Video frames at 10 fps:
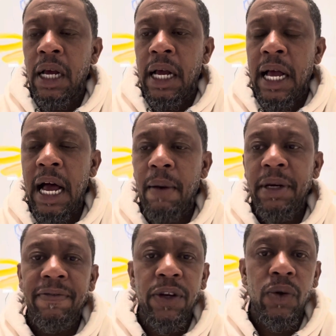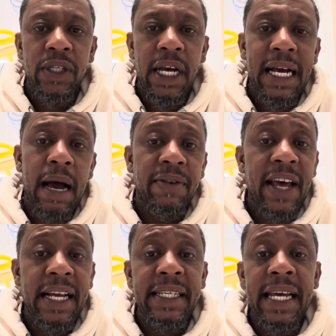how many views I got
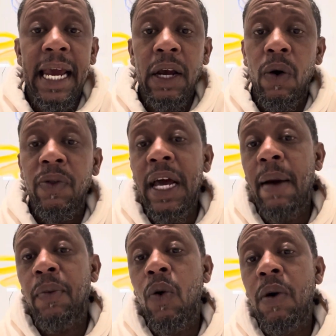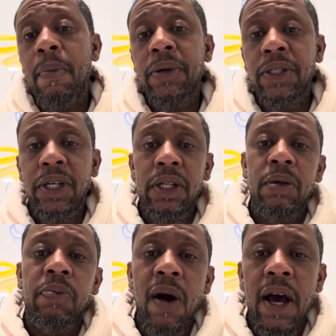that day on what particular
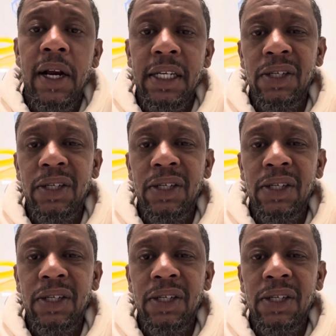product.